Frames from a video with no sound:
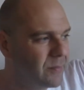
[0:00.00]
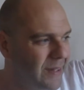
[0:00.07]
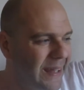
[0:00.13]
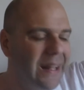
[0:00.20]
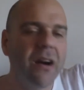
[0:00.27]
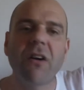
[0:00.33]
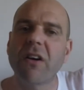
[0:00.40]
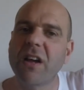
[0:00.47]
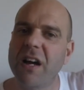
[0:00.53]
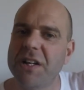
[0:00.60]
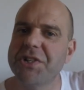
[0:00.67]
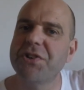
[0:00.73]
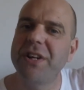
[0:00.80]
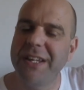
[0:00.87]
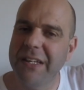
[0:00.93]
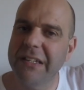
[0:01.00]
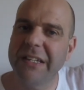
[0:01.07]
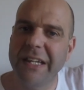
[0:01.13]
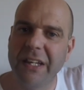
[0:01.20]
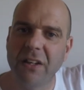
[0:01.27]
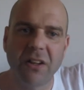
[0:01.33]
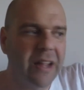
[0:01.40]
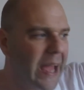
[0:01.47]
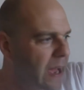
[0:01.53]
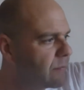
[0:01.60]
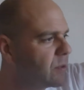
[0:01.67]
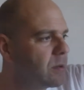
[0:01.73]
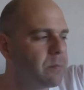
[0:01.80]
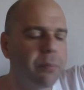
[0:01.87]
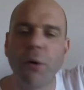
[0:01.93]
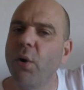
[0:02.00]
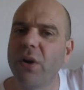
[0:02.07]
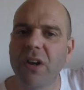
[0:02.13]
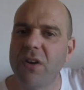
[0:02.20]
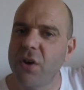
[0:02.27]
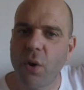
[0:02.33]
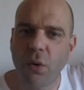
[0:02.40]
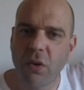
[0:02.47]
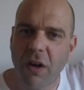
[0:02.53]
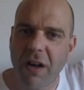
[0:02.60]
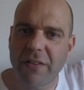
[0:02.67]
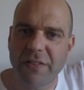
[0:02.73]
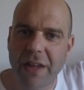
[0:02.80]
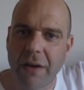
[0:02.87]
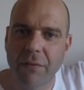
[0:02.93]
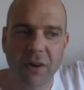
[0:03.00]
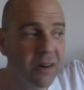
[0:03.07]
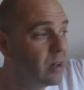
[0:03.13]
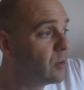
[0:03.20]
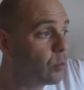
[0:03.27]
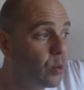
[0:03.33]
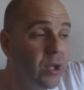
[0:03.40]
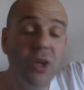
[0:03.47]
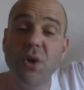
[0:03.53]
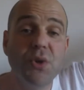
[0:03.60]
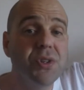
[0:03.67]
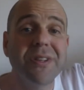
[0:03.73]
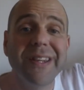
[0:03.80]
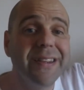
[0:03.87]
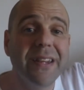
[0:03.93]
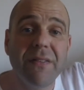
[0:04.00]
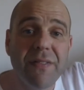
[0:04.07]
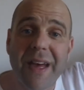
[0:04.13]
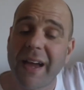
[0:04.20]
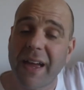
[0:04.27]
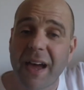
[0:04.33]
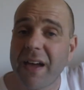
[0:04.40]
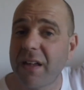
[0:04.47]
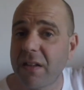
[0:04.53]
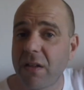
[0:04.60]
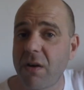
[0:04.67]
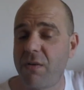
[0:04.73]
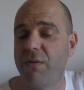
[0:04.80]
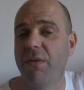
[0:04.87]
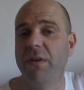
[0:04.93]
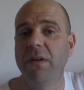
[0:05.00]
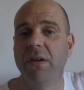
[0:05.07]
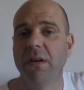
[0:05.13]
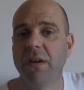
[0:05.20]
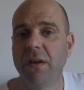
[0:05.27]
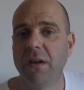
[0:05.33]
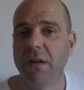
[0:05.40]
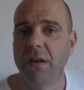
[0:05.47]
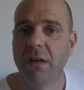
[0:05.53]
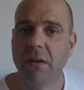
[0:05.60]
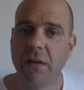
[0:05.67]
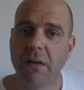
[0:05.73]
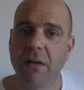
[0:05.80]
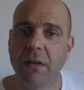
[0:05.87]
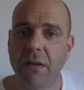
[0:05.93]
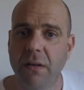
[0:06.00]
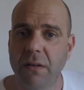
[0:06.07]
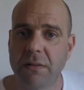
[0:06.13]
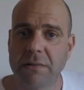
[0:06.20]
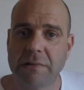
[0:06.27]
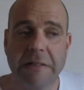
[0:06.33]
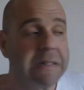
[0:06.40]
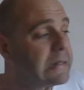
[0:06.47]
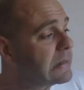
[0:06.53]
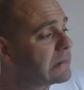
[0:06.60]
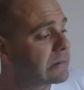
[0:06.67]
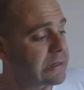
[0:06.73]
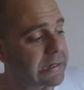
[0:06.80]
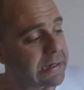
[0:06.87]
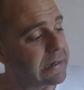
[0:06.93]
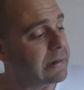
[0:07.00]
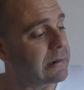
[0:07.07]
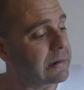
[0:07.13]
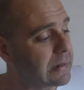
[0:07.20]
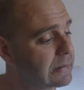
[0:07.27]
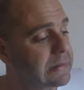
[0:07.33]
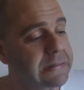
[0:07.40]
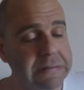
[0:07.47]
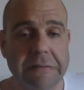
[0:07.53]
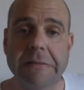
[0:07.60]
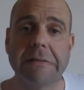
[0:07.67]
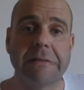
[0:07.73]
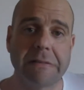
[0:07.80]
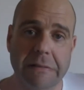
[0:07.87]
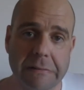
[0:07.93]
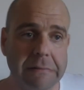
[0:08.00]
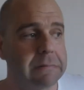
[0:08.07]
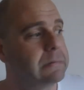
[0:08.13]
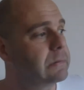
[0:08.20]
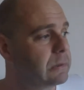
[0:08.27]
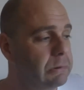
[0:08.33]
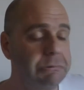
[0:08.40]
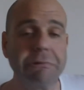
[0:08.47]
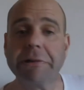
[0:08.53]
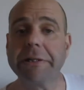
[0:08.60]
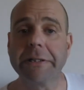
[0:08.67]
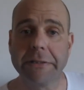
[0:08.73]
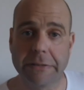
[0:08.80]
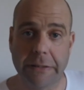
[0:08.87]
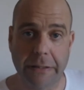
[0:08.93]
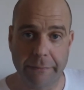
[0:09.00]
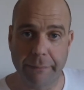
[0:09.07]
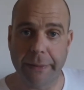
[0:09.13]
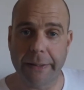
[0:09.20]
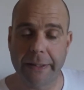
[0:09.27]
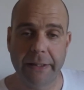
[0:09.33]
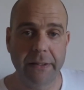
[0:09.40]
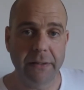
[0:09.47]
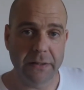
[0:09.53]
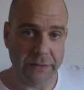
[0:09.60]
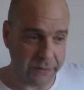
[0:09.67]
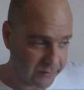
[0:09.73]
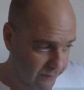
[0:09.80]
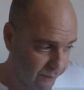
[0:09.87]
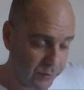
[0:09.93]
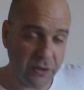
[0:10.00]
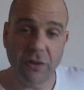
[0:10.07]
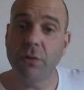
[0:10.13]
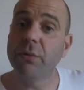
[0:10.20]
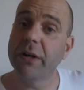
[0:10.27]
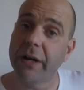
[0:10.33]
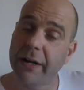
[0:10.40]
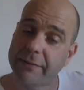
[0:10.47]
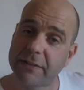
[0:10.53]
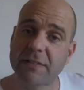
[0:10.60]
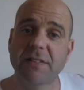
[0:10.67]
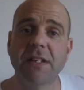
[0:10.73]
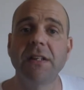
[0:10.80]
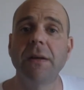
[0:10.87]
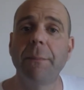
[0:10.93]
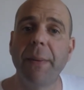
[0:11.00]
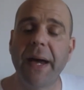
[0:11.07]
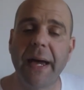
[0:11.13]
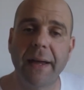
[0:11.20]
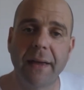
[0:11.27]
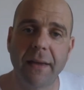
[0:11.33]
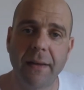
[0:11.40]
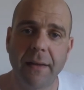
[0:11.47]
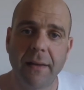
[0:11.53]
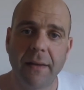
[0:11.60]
in our country illegal, having broken no laws ever, we usually leave that guy alone. Oh, okay, all right, listen, just don't drink and drive, buddy, because if you do, we're going to have to send you back.